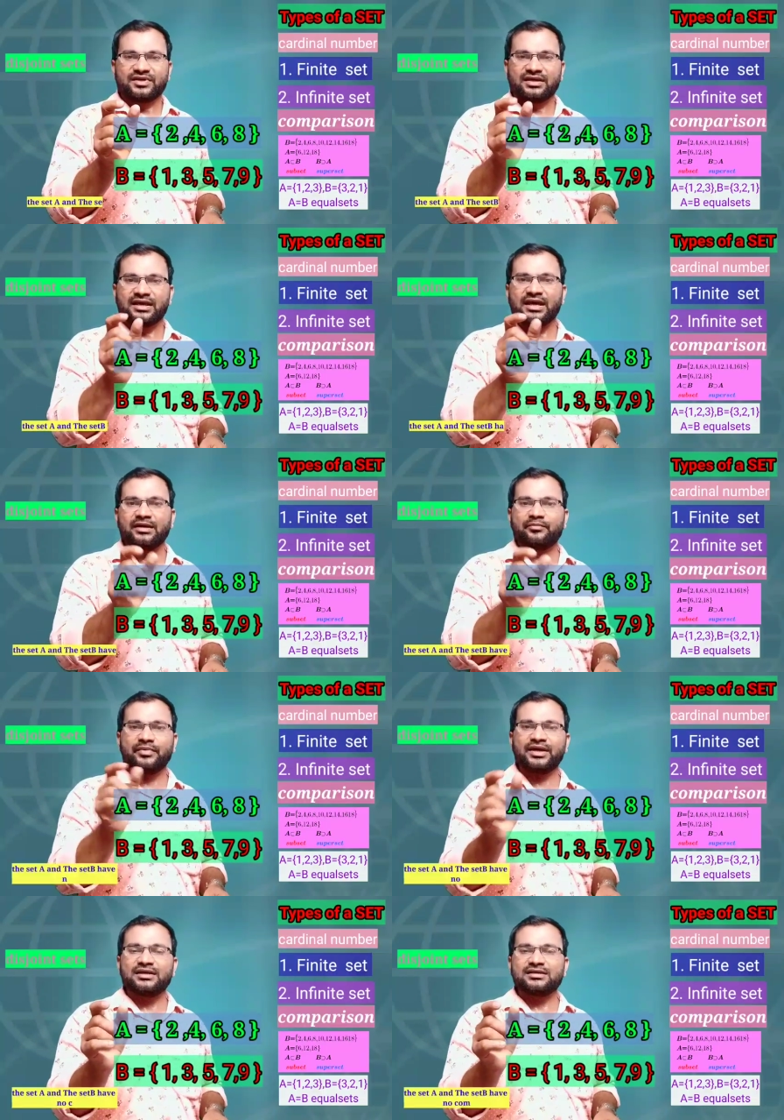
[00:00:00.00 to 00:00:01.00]
A and
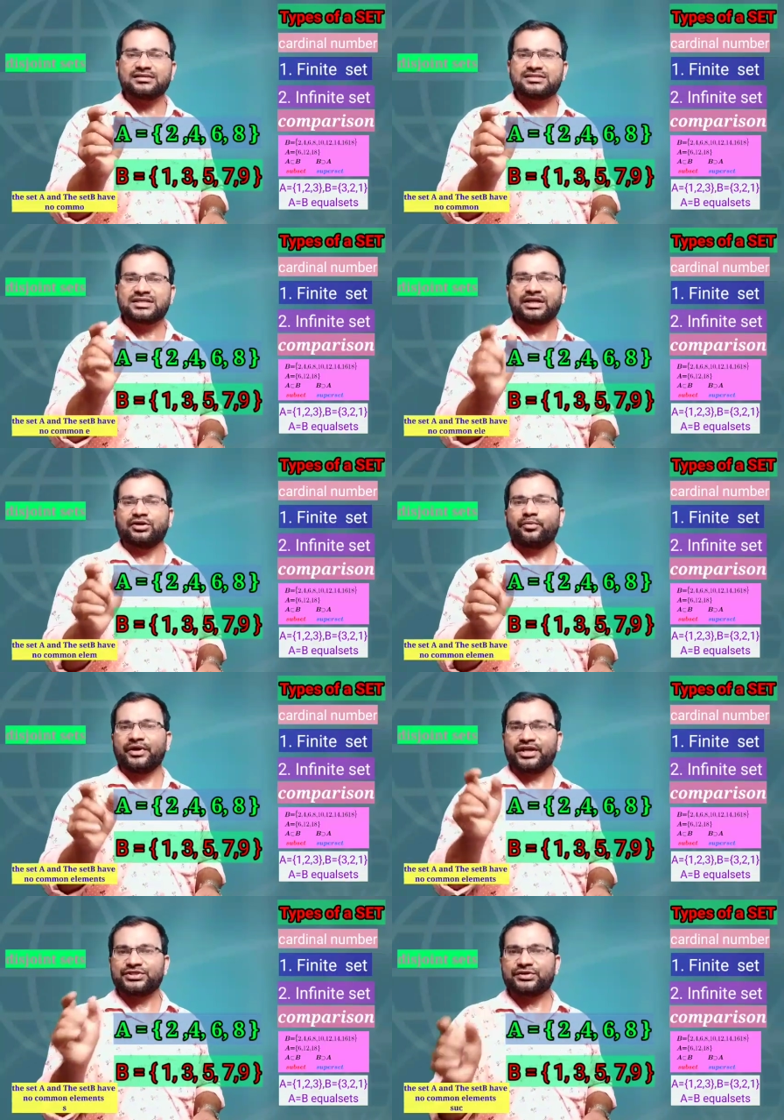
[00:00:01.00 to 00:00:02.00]
B said to
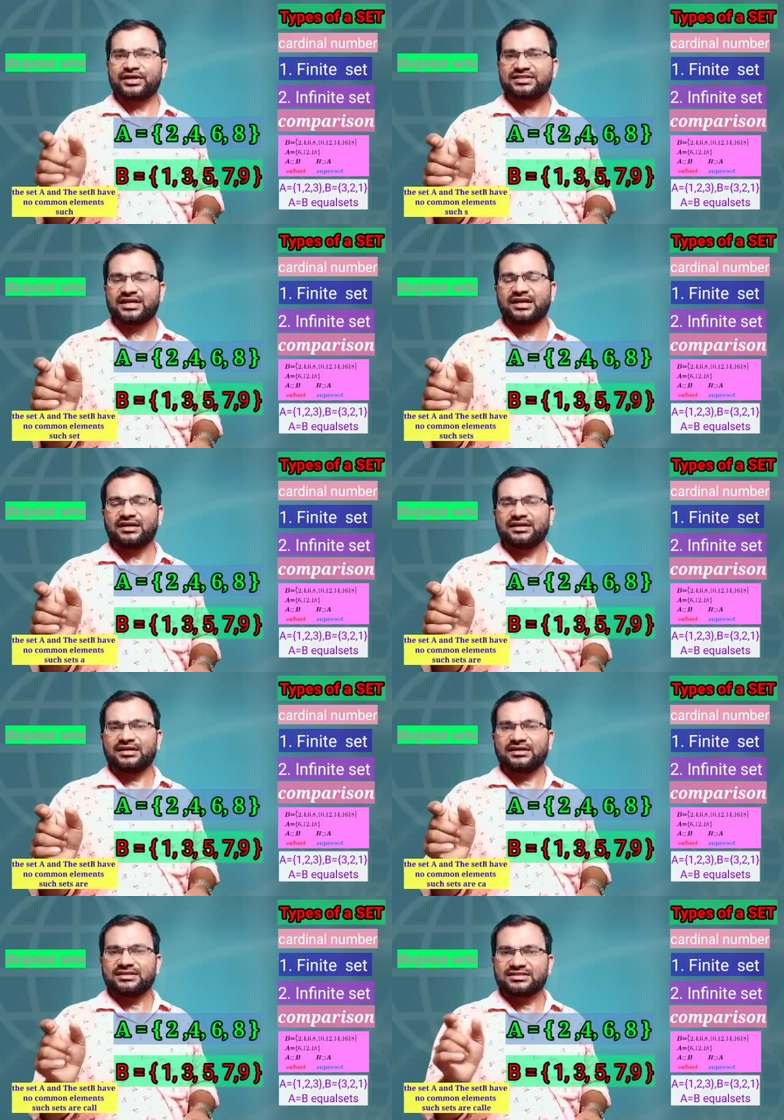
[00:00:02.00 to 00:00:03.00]
be disjoint set
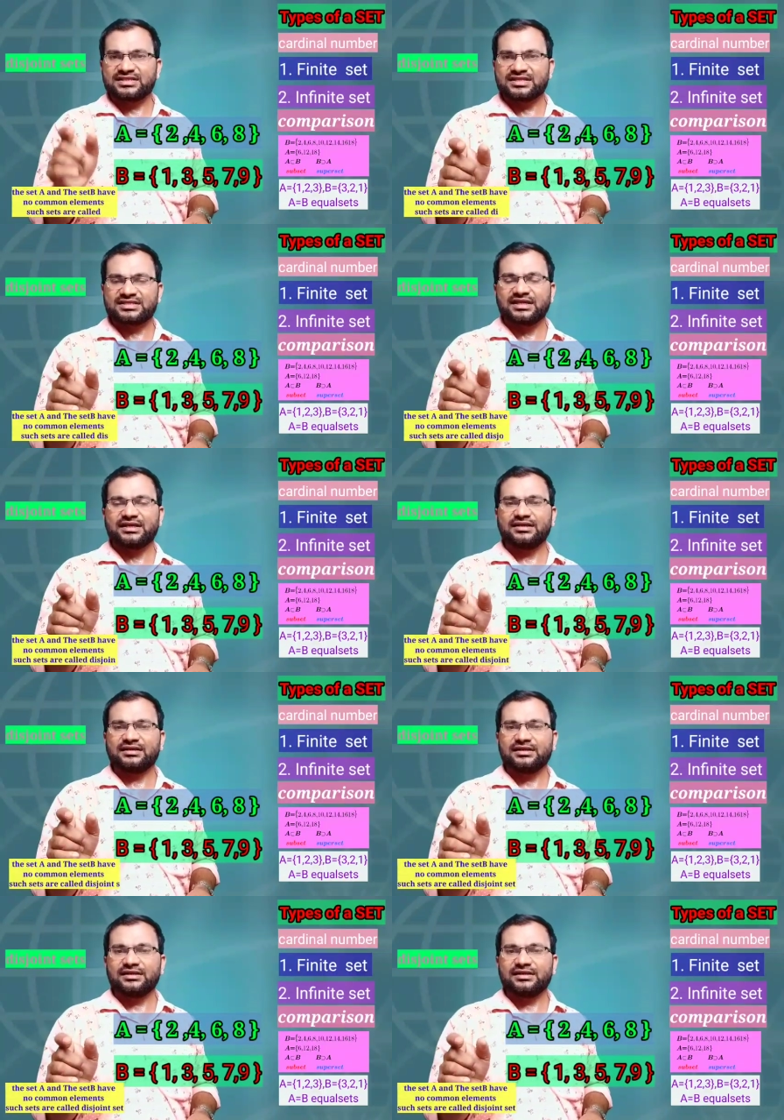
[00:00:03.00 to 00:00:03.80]
such that